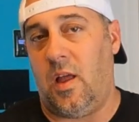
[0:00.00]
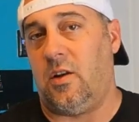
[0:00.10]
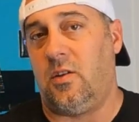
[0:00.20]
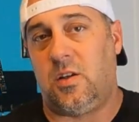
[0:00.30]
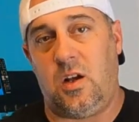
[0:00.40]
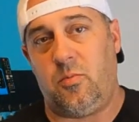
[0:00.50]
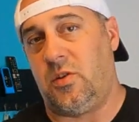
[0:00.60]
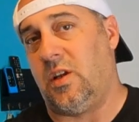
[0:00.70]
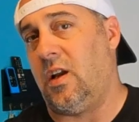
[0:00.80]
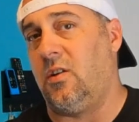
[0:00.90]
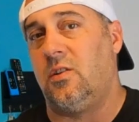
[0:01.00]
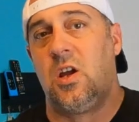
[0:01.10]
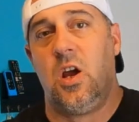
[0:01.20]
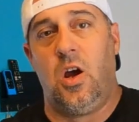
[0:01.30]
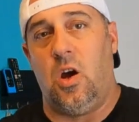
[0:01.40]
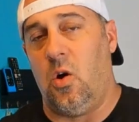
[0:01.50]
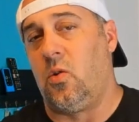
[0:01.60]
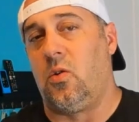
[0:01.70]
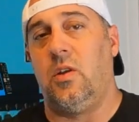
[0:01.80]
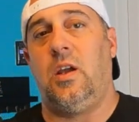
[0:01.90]
blenders, 100%ers,
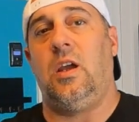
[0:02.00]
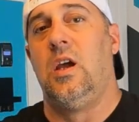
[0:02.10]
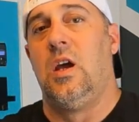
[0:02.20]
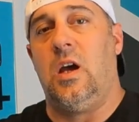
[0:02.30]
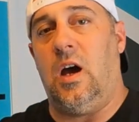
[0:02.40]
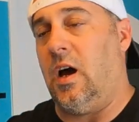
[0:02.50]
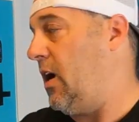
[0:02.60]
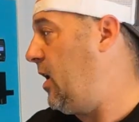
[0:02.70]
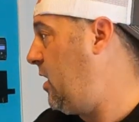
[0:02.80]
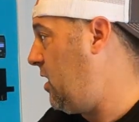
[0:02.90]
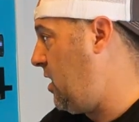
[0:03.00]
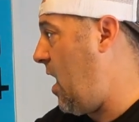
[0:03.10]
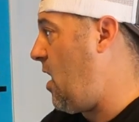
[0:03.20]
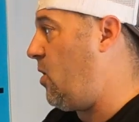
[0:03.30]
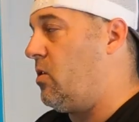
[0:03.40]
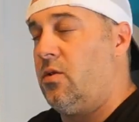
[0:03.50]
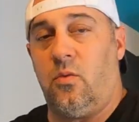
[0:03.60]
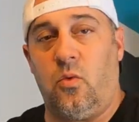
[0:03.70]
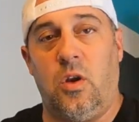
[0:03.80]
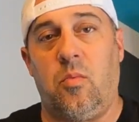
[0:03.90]
Oakley, and now
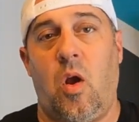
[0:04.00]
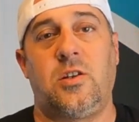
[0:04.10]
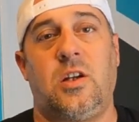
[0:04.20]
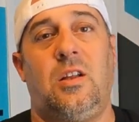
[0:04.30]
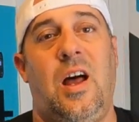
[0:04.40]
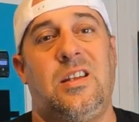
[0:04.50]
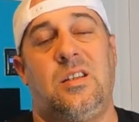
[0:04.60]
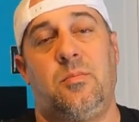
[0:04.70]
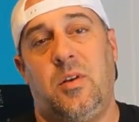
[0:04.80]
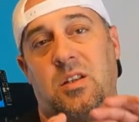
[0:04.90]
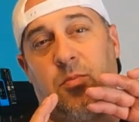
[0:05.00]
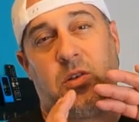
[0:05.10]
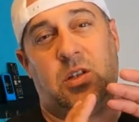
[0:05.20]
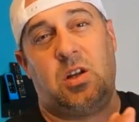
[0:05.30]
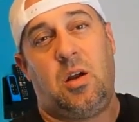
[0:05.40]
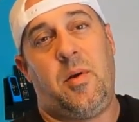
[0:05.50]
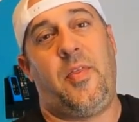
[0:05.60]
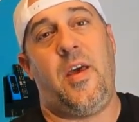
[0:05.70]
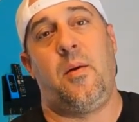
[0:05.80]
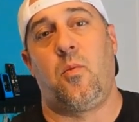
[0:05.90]
Rudy Project Glasses. But as opposed to talk
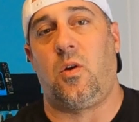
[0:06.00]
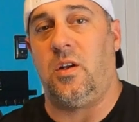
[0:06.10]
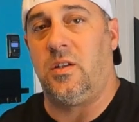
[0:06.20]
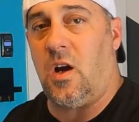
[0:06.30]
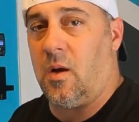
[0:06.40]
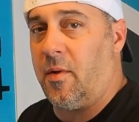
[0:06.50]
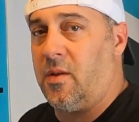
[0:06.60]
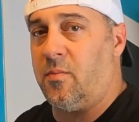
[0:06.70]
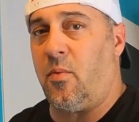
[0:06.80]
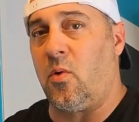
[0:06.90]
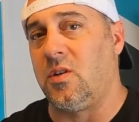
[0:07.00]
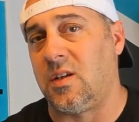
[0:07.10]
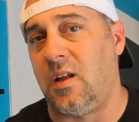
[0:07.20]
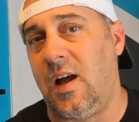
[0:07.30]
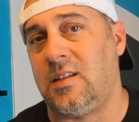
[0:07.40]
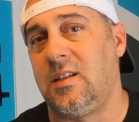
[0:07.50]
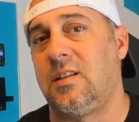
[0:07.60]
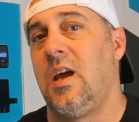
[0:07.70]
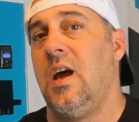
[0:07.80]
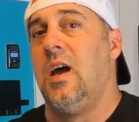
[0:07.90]
about them, we're going to talk about the importance of
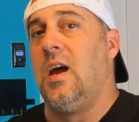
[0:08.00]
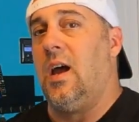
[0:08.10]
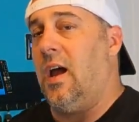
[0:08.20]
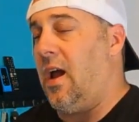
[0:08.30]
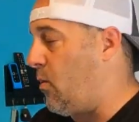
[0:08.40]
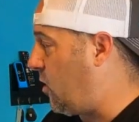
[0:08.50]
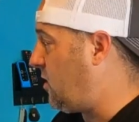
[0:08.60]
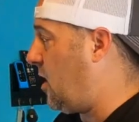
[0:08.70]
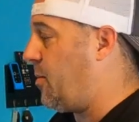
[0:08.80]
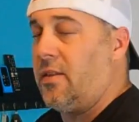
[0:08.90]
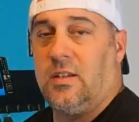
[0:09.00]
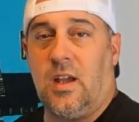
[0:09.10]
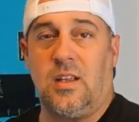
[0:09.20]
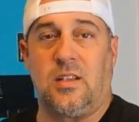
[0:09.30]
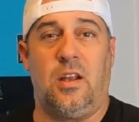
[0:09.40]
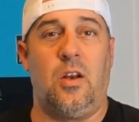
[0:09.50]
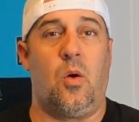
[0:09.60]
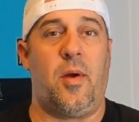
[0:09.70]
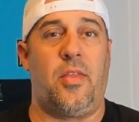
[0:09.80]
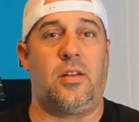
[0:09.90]
glasses, and we're going to talk about these guys and let you
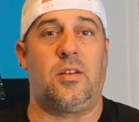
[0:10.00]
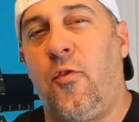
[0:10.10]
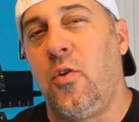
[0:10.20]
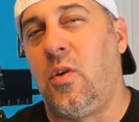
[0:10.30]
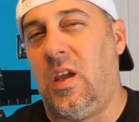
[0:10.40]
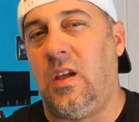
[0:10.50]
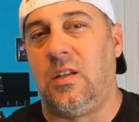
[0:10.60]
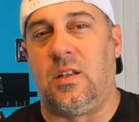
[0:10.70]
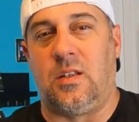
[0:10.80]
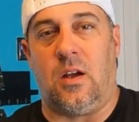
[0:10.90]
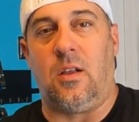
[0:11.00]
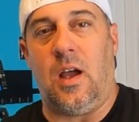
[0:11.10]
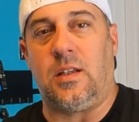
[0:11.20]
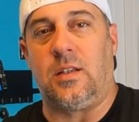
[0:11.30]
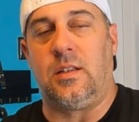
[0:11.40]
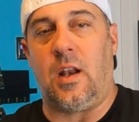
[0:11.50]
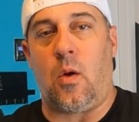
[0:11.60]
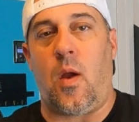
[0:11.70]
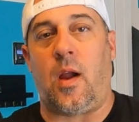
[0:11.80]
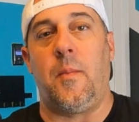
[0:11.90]
know what my thoughts. A few keys to sunglasses that
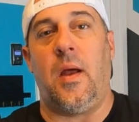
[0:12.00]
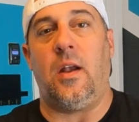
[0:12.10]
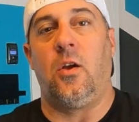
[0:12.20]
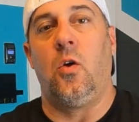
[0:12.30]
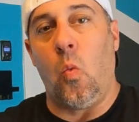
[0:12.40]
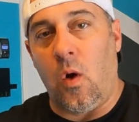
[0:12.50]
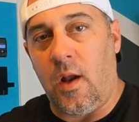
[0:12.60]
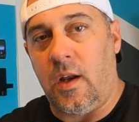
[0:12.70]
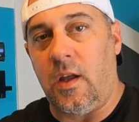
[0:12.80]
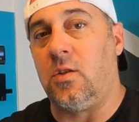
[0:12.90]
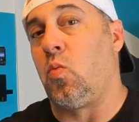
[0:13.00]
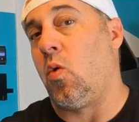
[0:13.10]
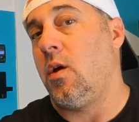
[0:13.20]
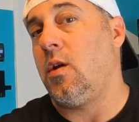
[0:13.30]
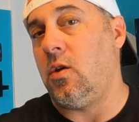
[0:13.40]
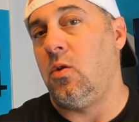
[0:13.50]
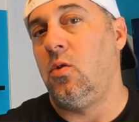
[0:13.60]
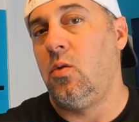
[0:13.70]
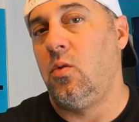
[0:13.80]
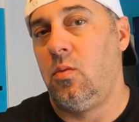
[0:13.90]
I recommend. One is what
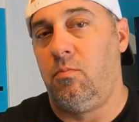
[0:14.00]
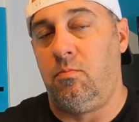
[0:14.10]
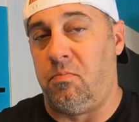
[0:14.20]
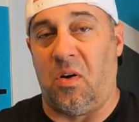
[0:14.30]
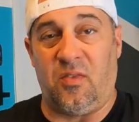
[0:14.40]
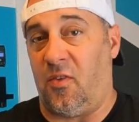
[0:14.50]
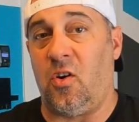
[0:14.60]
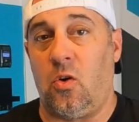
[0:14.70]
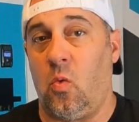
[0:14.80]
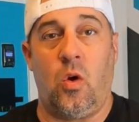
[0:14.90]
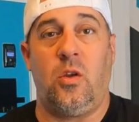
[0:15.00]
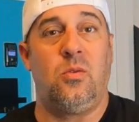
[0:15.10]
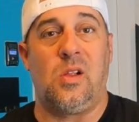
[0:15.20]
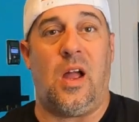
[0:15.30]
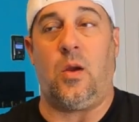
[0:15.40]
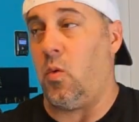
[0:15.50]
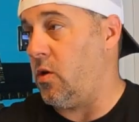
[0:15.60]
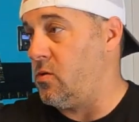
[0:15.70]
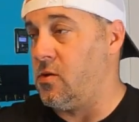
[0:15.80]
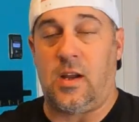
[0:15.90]
you prefer, what you like,
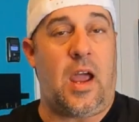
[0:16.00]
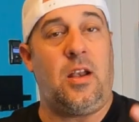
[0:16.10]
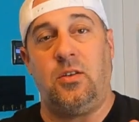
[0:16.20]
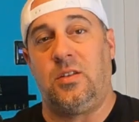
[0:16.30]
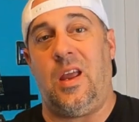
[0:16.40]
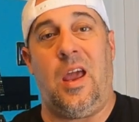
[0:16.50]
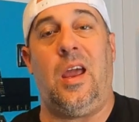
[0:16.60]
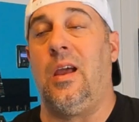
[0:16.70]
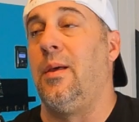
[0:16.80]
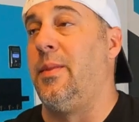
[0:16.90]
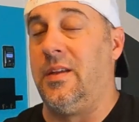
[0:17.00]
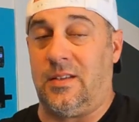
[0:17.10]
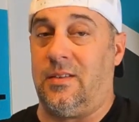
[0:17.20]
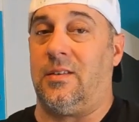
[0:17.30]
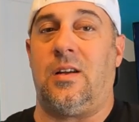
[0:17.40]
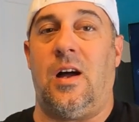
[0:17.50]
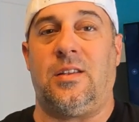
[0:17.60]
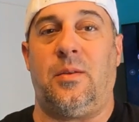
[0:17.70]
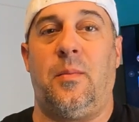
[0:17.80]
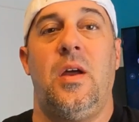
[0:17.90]
what you look at and you say, hey, this looks
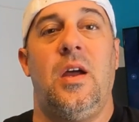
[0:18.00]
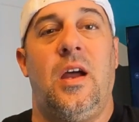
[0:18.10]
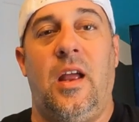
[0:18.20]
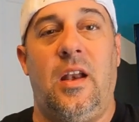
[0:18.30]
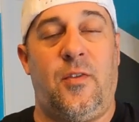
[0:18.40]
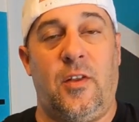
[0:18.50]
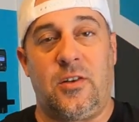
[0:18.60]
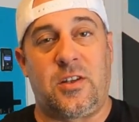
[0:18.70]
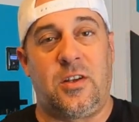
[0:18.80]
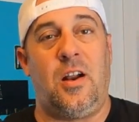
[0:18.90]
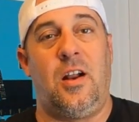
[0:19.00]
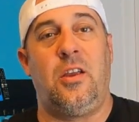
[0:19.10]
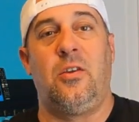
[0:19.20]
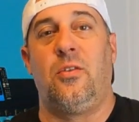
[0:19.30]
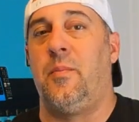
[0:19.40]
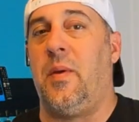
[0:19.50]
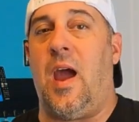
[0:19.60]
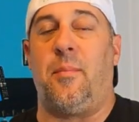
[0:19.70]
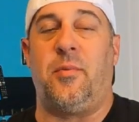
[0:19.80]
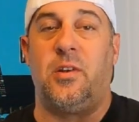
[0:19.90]
awesome. And if it looks good on you, then
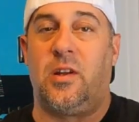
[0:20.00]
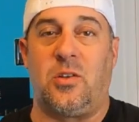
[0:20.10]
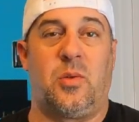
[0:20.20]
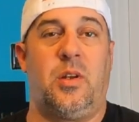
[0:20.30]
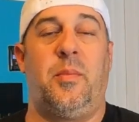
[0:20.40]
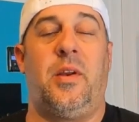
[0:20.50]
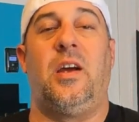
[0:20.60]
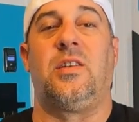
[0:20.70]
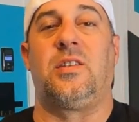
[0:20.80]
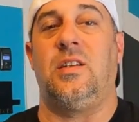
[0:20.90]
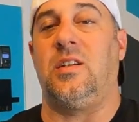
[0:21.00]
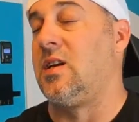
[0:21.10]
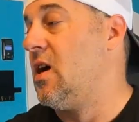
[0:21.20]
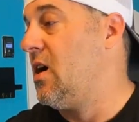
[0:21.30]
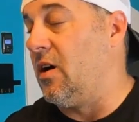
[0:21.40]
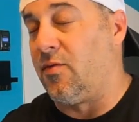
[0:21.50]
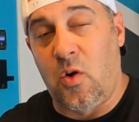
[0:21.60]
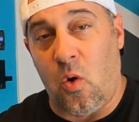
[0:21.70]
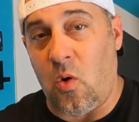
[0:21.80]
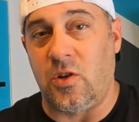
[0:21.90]
be happy. Who cares what anybody else thinks? Of
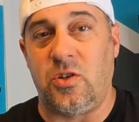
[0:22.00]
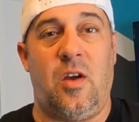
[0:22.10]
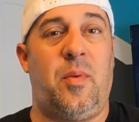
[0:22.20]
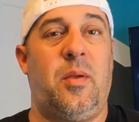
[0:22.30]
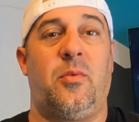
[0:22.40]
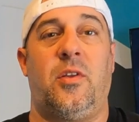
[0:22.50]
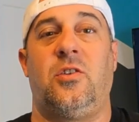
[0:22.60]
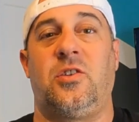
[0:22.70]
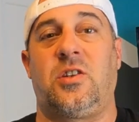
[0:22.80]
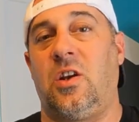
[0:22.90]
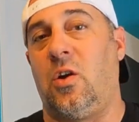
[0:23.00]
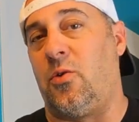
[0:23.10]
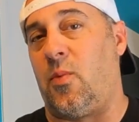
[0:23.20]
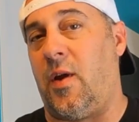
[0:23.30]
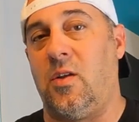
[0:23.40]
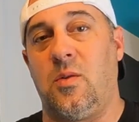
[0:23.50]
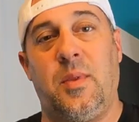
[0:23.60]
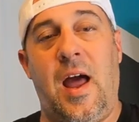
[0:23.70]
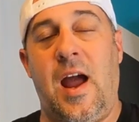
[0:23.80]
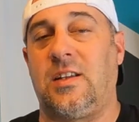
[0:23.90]
course, you have people that are just going to go with the regular
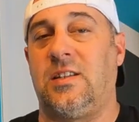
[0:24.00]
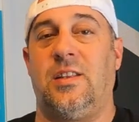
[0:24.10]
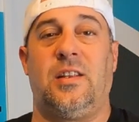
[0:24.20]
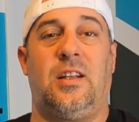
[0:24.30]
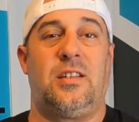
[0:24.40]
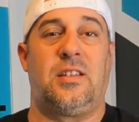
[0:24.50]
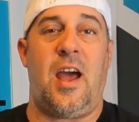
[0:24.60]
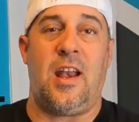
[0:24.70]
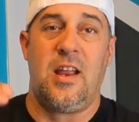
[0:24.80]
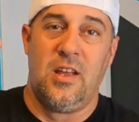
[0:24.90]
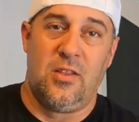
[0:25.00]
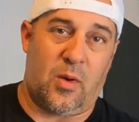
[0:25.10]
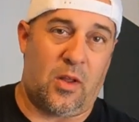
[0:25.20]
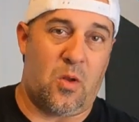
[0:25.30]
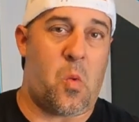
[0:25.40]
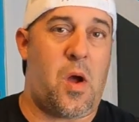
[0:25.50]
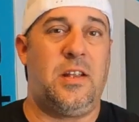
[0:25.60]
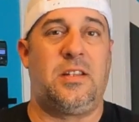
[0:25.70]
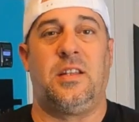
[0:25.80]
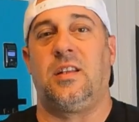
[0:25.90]
blacks, nothing against that. Regular
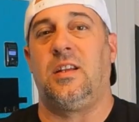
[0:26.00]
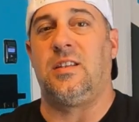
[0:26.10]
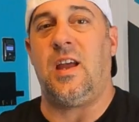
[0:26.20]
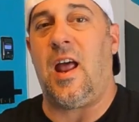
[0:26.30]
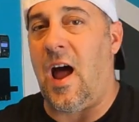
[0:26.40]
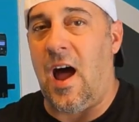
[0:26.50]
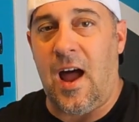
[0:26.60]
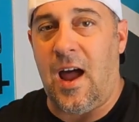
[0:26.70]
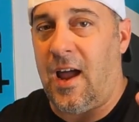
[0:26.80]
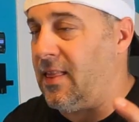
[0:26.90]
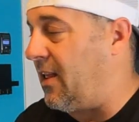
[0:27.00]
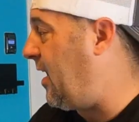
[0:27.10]
whites, nothing against that. I